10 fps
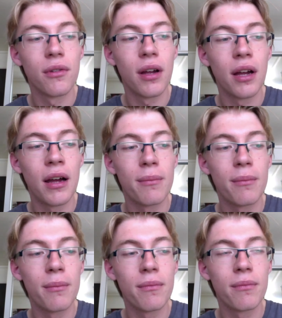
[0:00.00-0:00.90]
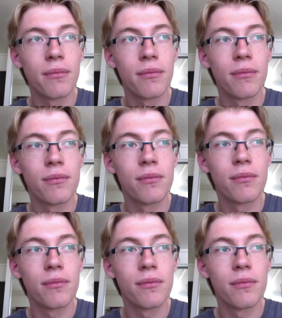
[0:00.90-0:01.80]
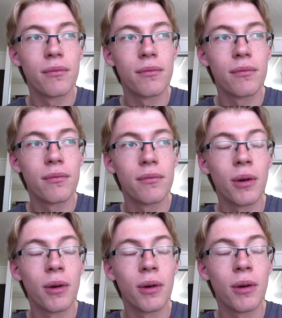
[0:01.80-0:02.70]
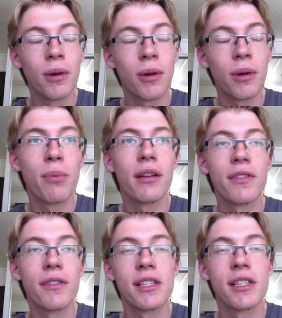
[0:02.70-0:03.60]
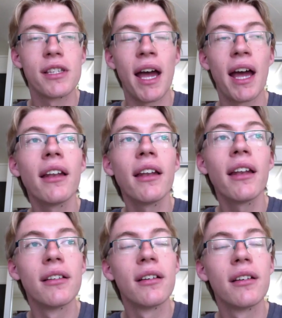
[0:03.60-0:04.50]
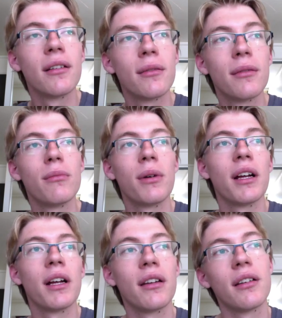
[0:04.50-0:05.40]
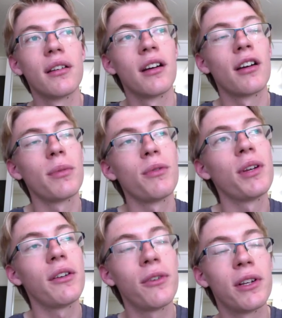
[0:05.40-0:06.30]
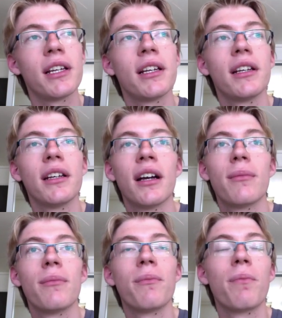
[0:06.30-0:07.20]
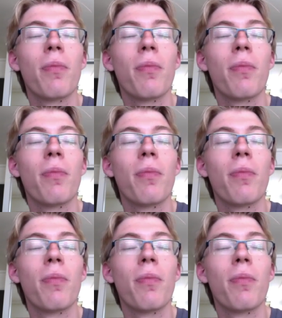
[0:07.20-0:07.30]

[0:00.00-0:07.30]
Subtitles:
well, I'll be disappointed if this is bad, but I'll be really, really, I'm